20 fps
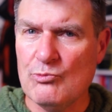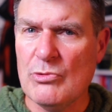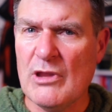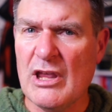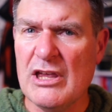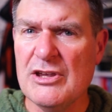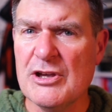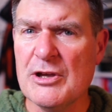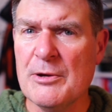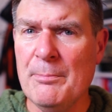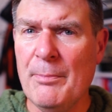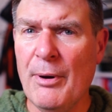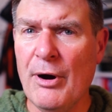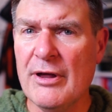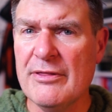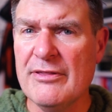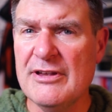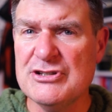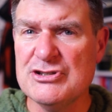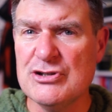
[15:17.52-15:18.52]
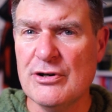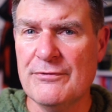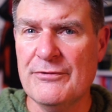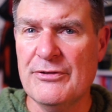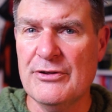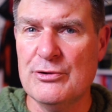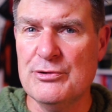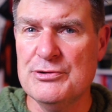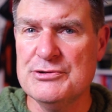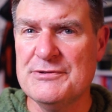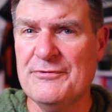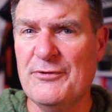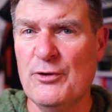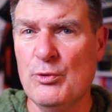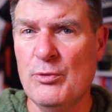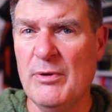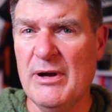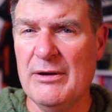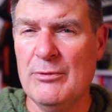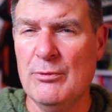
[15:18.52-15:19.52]
You can buy these off the Christopher
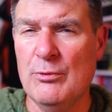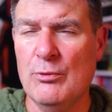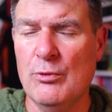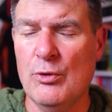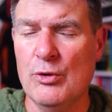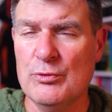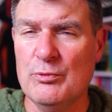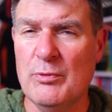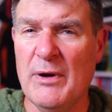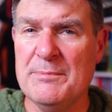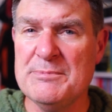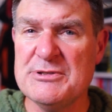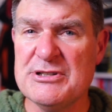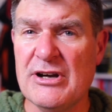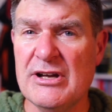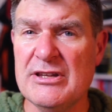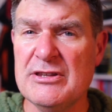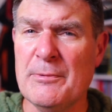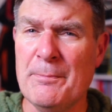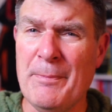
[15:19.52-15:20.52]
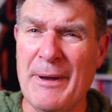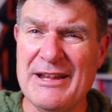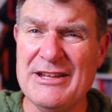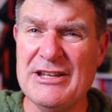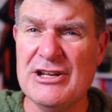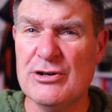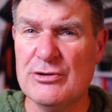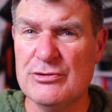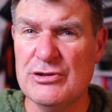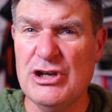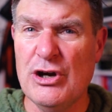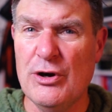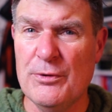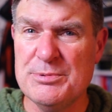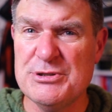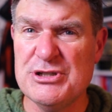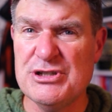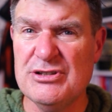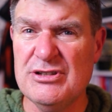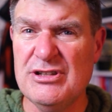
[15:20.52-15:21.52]
Ward website. Depending on the
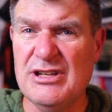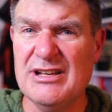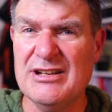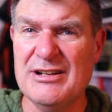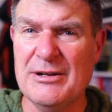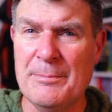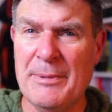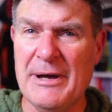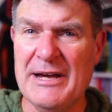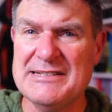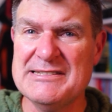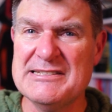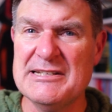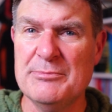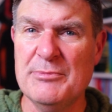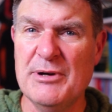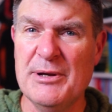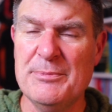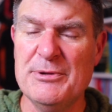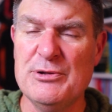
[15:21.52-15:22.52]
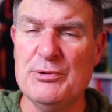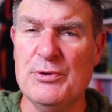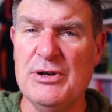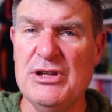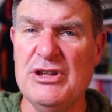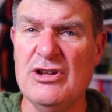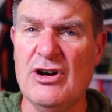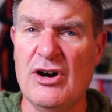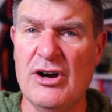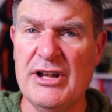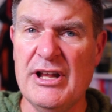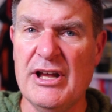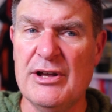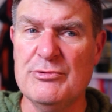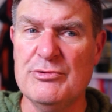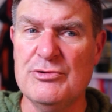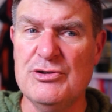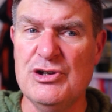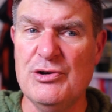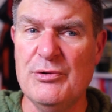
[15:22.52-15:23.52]
option, you're going to pay somewhere between
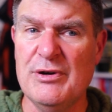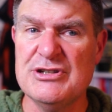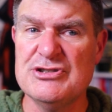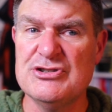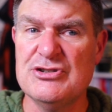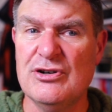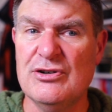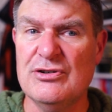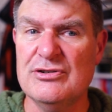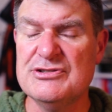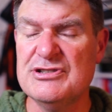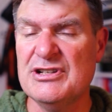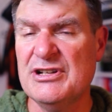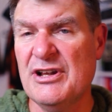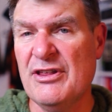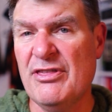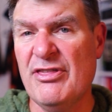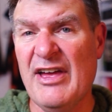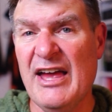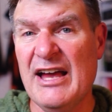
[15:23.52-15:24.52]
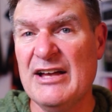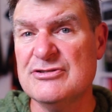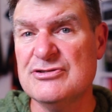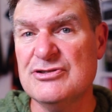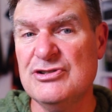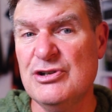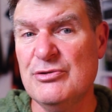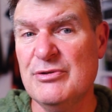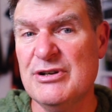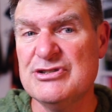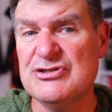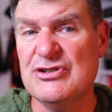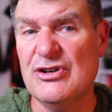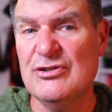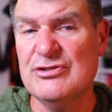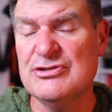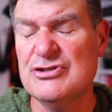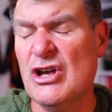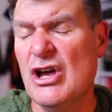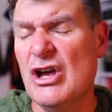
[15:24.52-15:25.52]
$900 US and $1,000
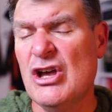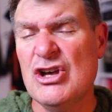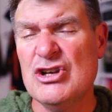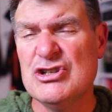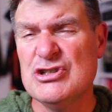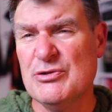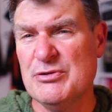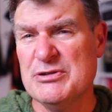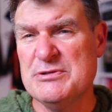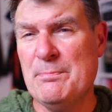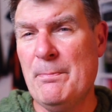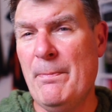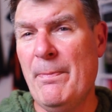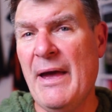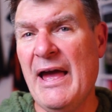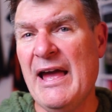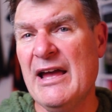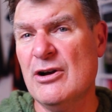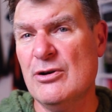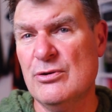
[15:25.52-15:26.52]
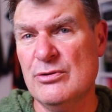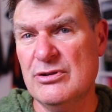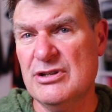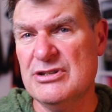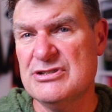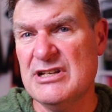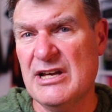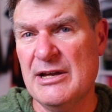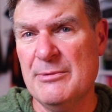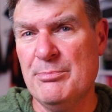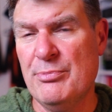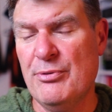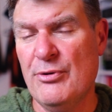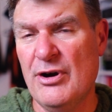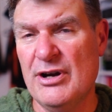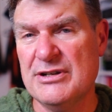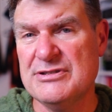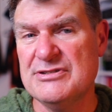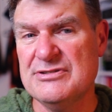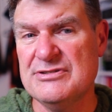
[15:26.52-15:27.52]
US. So it's bang on the same
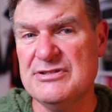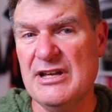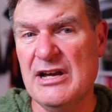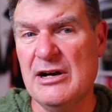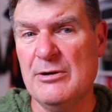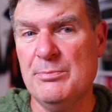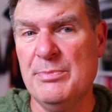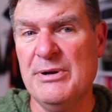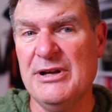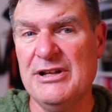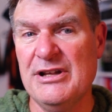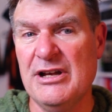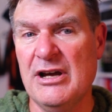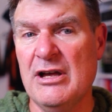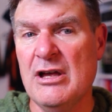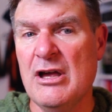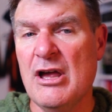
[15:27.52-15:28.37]
price as the Alpina.